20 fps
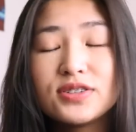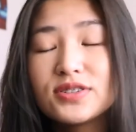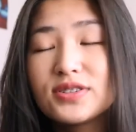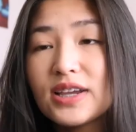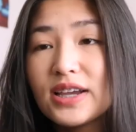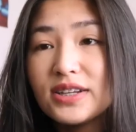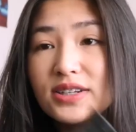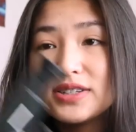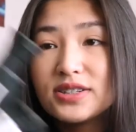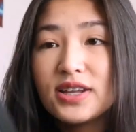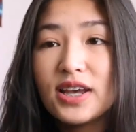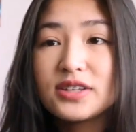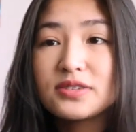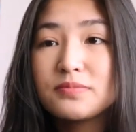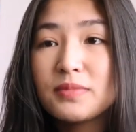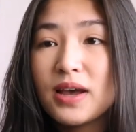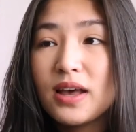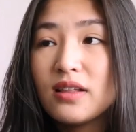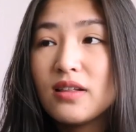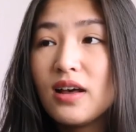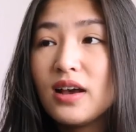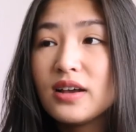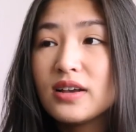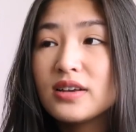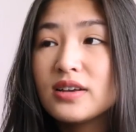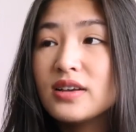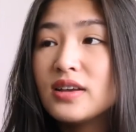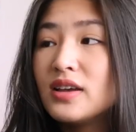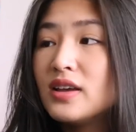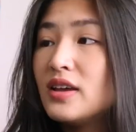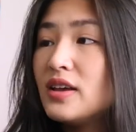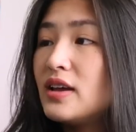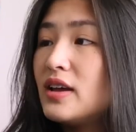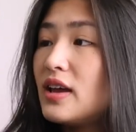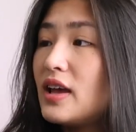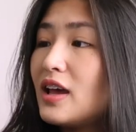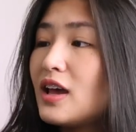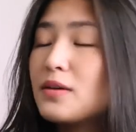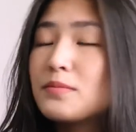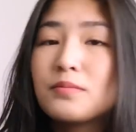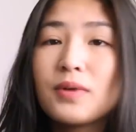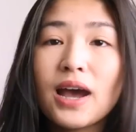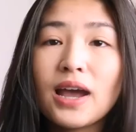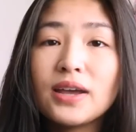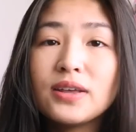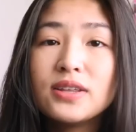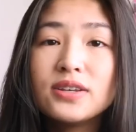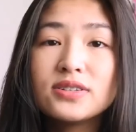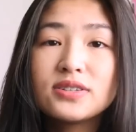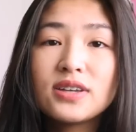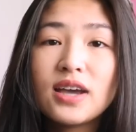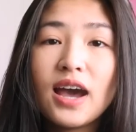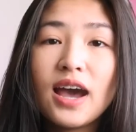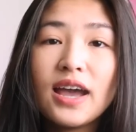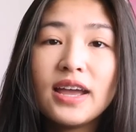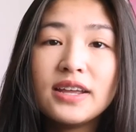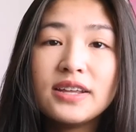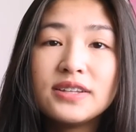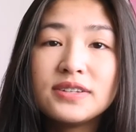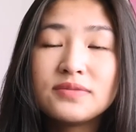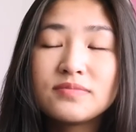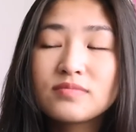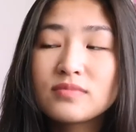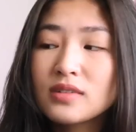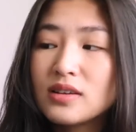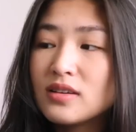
decided to test my luck and buy this guy and